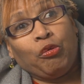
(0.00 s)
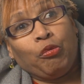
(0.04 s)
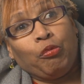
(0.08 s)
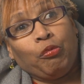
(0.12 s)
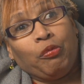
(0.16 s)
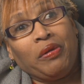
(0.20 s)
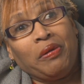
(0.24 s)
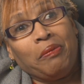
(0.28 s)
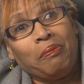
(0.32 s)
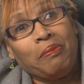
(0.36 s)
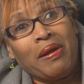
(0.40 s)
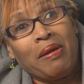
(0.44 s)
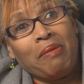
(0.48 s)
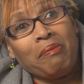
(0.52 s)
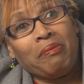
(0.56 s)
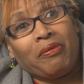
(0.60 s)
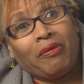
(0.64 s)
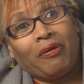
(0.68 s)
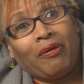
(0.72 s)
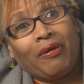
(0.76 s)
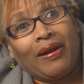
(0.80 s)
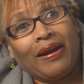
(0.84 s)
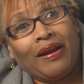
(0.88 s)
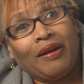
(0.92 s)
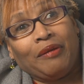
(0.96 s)

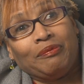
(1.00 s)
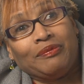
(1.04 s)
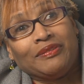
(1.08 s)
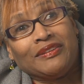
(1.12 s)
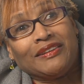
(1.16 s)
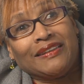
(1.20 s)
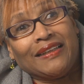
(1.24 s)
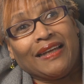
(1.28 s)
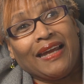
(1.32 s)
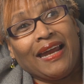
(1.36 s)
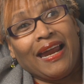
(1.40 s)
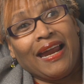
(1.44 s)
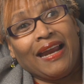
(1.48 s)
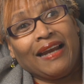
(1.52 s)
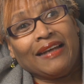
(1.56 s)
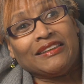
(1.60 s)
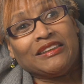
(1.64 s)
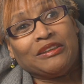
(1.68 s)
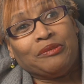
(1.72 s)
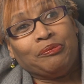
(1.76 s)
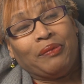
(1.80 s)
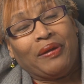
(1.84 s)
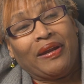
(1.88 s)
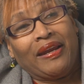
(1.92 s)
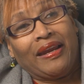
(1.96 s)
remember him saying
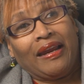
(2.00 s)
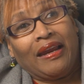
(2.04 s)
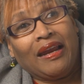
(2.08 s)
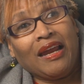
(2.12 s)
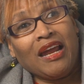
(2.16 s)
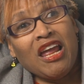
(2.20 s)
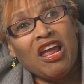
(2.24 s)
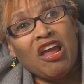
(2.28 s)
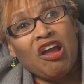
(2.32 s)
to me,